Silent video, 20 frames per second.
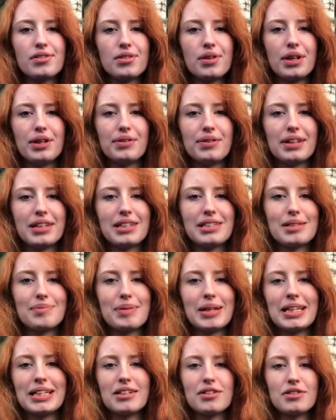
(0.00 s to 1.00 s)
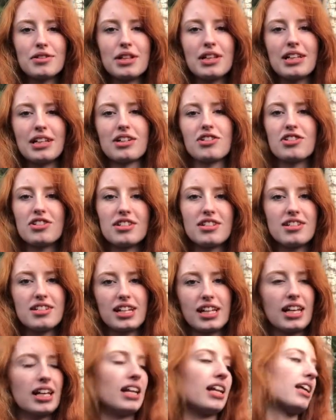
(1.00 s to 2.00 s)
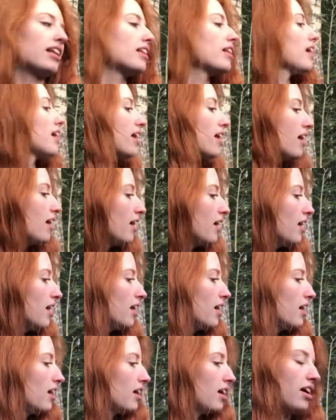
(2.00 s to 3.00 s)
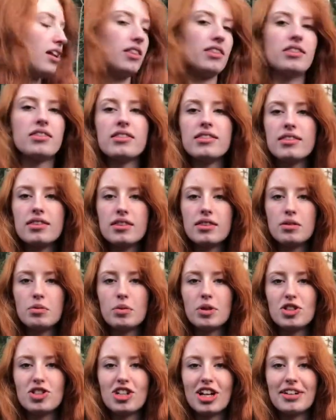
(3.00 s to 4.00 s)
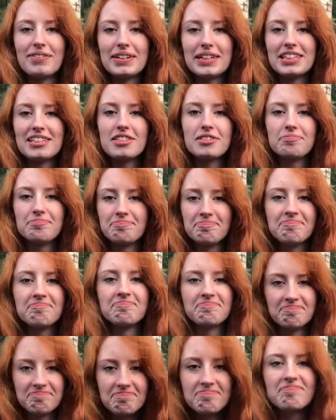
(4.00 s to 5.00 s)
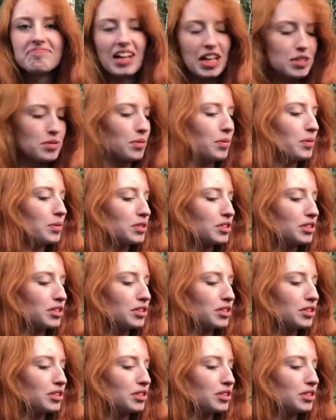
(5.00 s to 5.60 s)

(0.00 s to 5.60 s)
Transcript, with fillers: so I don't think it's a big deal, so I think I'll just stick it in like the wood shavings. That's what we'll